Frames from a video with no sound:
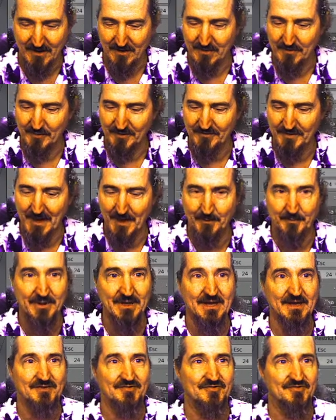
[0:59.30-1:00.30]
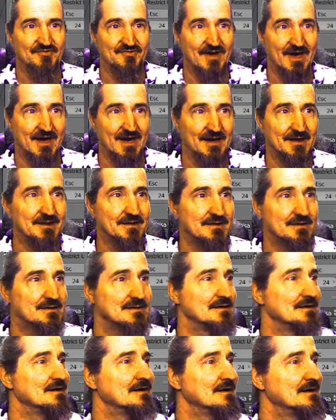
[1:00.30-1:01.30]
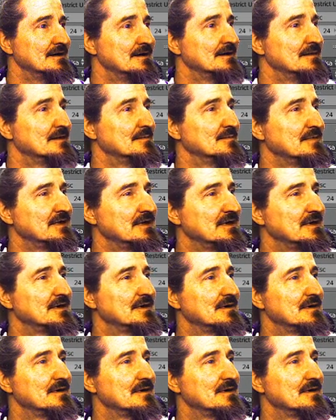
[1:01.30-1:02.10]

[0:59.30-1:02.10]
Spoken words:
with that being said, let me